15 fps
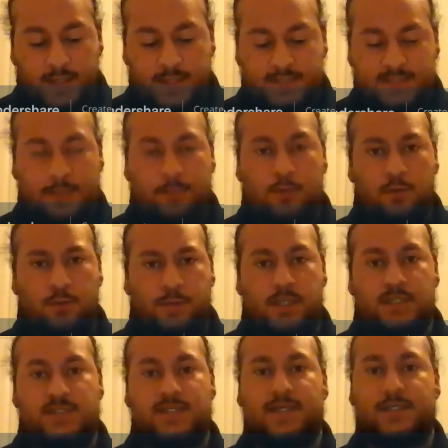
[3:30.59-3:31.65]
An example would be
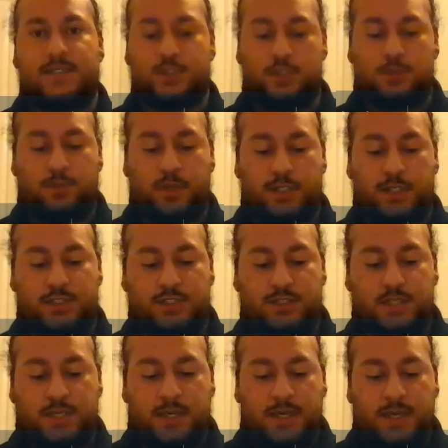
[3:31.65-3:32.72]
using a toothbrush
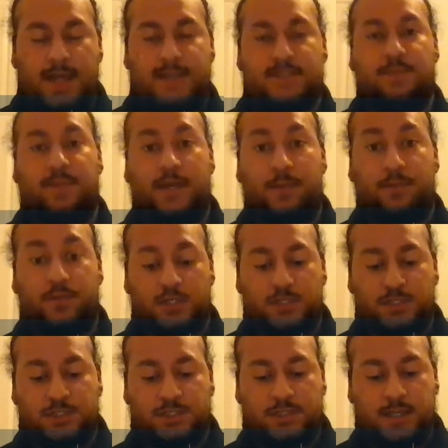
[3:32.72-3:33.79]
as a
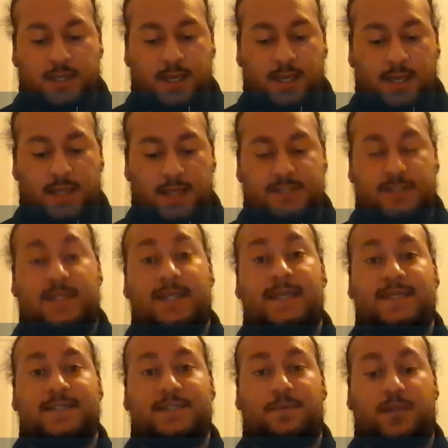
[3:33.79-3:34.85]
paintbrush, as a
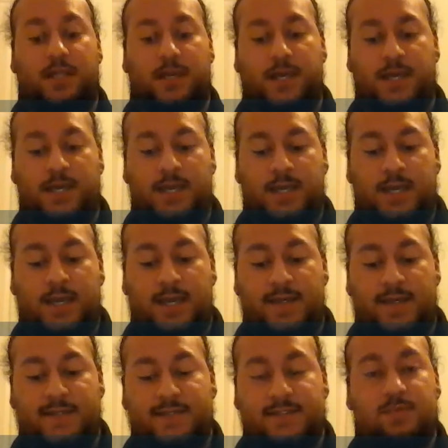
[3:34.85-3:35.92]
cleaning supply,
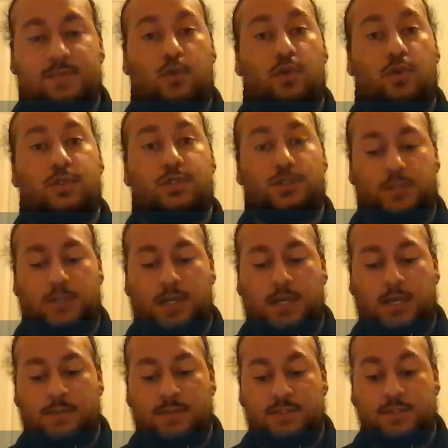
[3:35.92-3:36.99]
and as a small
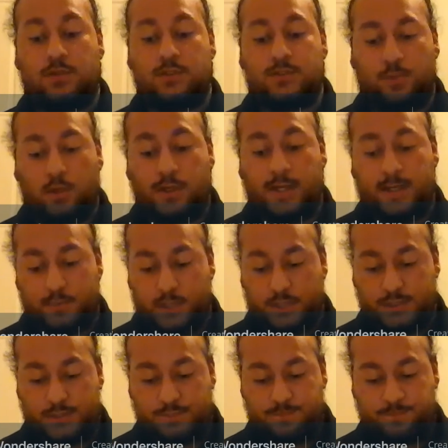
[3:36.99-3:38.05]

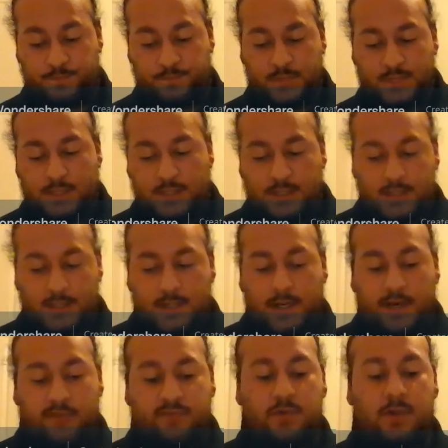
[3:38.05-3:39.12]
hairbrush.
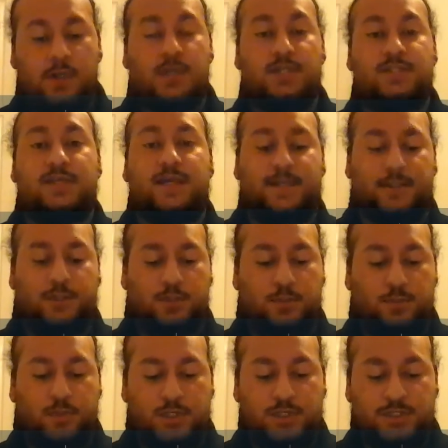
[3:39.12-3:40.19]
Everyone knows that a
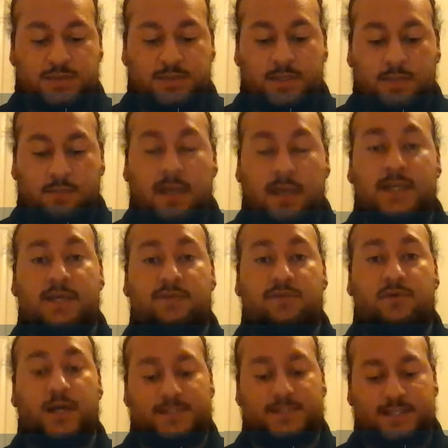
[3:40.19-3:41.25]
toothbrush is mainly
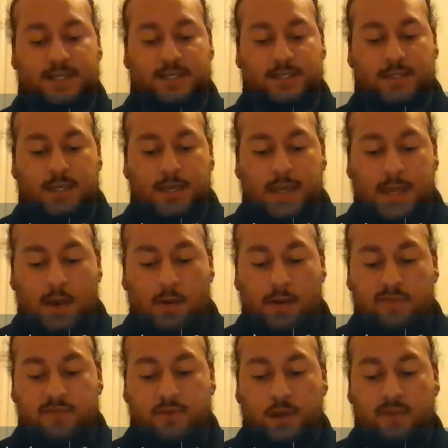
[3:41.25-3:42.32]
for our teeth.
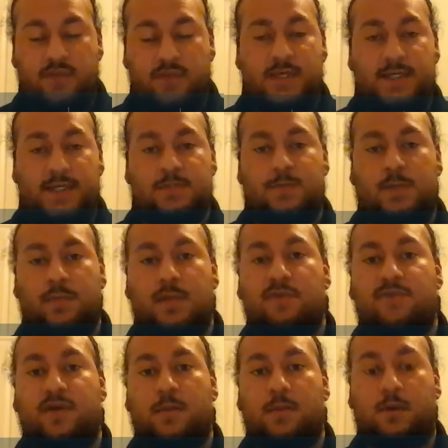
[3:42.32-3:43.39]
However, over the years, people
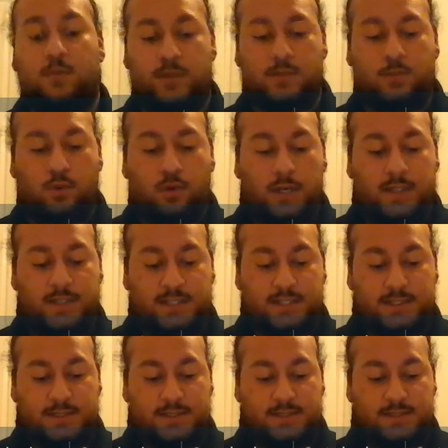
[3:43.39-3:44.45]
have come up with more
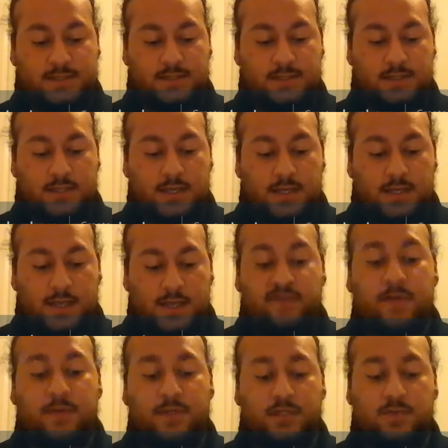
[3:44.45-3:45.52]
ideas,
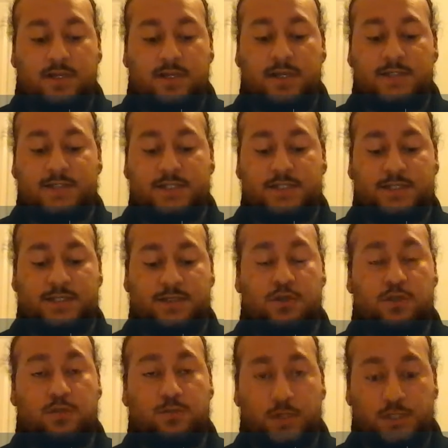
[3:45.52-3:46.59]
have come to the realization that
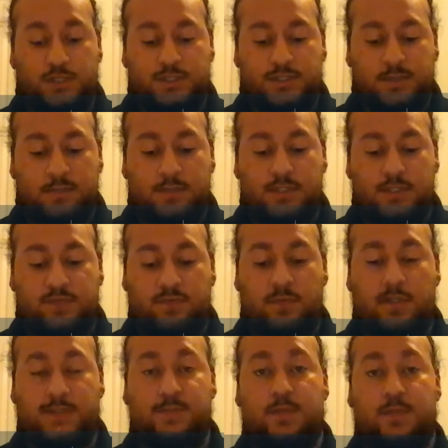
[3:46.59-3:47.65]
toothbrushes can be used for
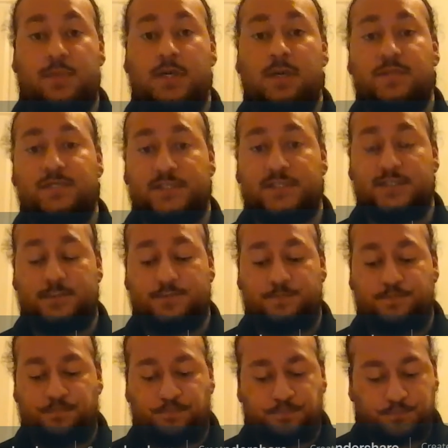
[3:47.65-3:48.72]
multiple purposes.
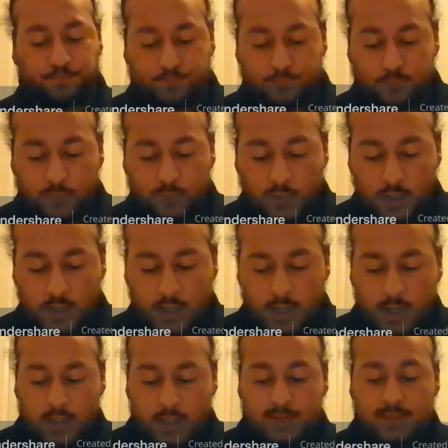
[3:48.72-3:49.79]

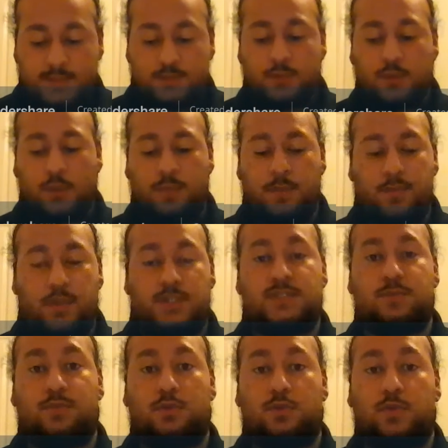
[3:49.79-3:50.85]
This would not be
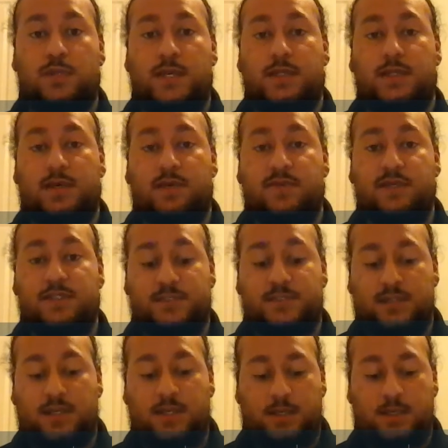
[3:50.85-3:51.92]
possible without
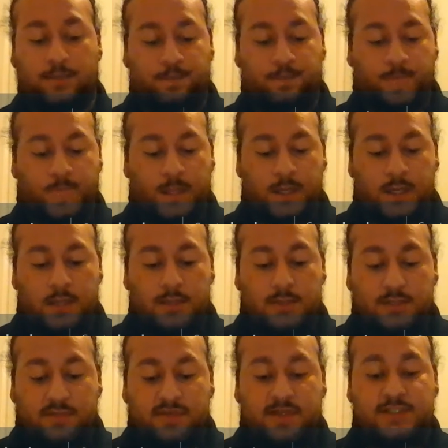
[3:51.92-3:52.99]
divergent thinking.
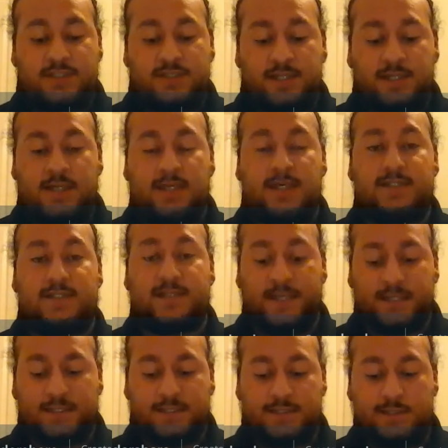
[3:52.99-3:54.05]
Divergent thinking is an
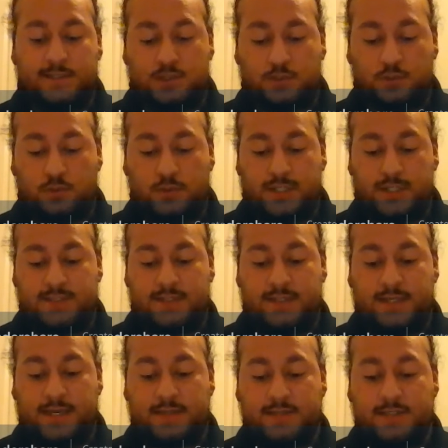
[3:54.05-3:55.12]
excellent tool as it
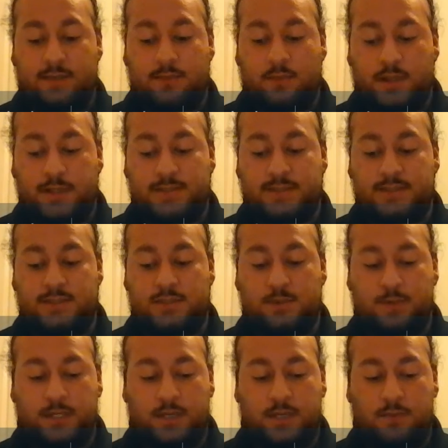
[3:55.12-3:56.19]
allows our minds to
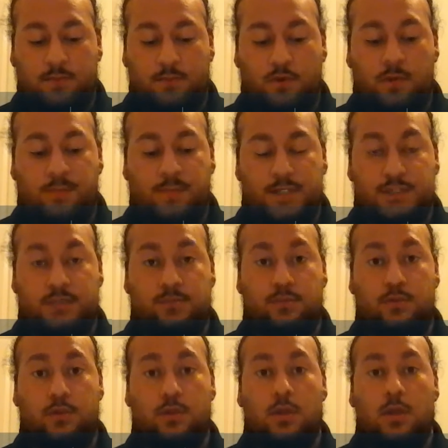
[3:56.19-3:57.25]
become more
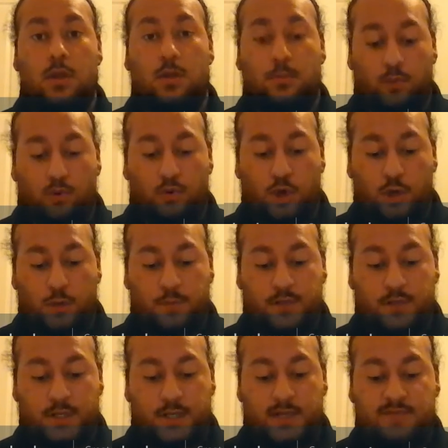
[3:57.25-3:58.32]
imaginable, more
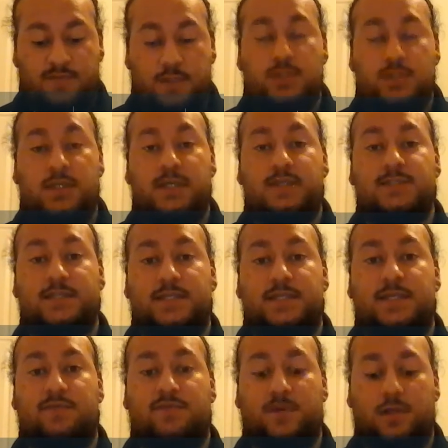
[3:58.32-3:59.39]
open, and view things in a
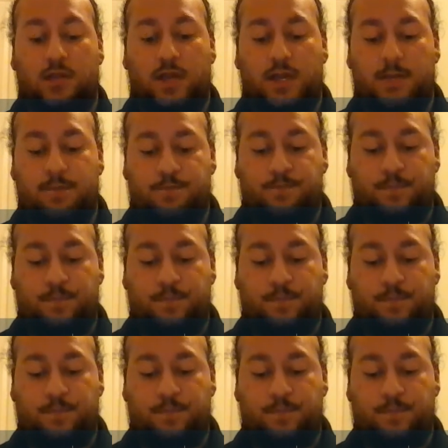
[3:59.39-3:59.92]
different light.